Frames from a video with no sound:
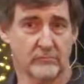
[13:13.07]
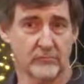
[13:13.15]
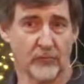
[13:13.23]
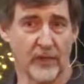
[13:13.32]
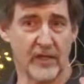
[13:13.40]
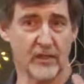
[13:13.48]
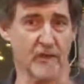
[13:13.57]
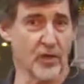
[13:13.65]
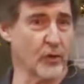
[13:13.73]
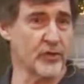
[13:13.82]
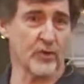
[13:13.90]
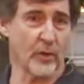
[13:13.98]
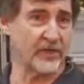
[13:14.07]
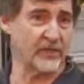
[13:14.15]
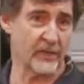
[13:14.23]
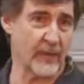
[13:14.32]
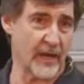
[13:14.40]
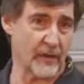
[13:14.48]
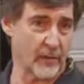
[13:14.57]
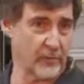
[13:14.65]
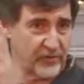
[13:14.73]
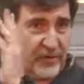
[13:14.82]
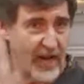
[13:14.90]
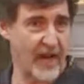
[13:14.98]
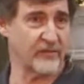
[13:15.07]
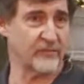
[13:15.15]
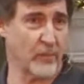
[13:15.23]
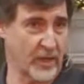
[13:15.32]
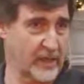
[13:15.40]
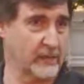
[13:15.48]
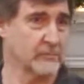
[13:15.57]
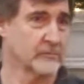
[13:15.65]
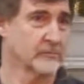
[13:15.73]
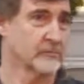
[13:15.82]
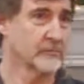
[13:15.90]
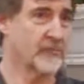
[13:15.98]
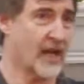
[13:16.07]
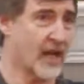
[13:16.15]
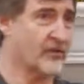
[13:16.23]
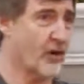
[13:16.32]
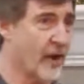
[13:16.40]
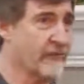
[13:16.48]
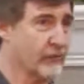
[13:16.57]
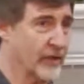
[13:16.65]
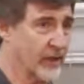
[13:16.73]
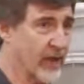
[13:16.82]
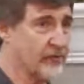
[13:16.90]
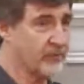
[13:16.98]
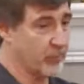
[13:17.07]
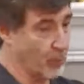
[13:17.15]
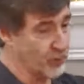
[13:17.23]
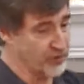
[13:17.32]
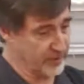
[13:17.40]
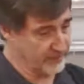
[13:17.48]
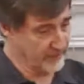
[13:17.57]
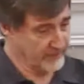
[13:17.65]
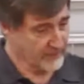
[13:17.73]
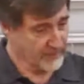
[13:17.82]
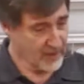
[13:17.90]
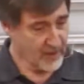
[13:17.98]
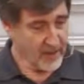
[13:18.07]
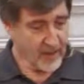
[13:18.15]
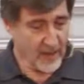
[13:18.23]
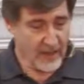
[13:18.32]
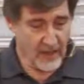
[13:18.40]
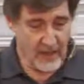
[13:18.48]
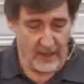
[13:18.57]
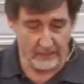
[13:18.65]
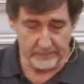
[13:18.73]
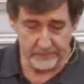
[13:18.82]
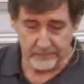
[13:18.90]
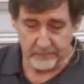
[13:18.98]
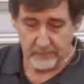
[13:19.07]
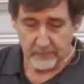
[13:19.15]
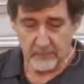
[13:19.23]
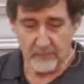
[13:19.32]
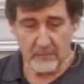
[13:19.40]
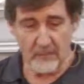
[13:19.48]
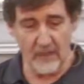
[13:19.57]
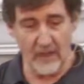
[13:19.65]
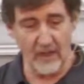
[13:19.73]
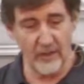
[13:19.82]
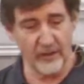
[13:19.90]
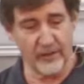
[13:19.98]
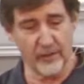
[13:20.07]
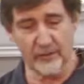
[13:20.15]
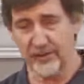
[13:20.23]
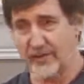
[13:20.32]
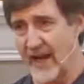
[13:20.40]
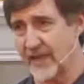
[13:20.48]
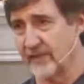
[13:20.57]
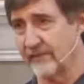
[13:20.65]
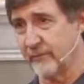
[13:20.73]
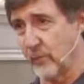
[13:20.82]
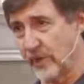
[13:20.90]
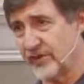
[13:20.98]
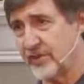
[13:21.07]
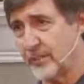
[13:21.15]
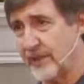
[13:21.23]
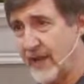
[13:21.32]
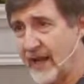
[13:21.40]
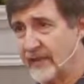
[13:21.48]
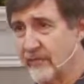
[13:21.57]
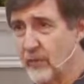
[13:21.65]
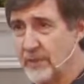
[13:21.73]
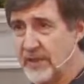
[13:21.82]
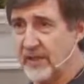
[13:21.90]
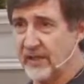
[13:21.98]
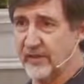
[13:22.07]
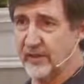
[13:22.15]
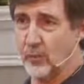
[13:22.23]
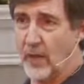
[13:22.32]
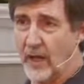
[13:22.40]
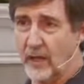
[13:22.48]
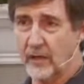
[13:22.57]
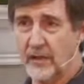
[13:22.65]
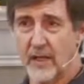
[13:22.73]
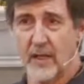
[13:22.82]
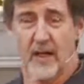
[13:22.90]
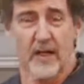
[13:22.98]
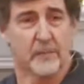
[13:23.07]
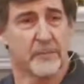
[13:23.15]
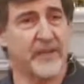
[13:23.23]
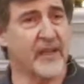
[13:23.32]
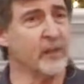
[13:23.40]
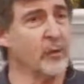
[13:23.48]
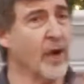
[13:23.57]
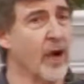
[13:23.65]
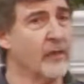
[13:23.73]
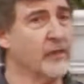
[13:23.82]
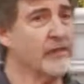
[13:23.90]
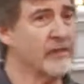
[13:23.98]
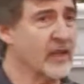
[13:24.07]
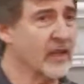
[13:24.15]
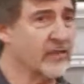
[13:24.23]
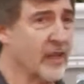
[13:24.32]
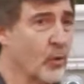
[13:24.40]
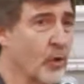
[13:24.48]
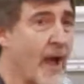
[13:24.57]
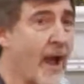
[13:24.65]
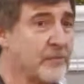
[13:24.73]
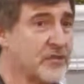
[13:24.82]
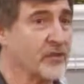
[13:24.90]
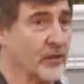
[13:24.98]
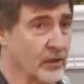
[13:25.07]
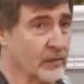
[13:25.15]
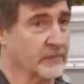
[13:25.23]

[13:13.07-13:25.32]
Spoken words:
right? No choice in the matter. That was God's money, God's offering, God's portion. So it was an act of worship, an act of obedience as well. But then there were other things that were optional,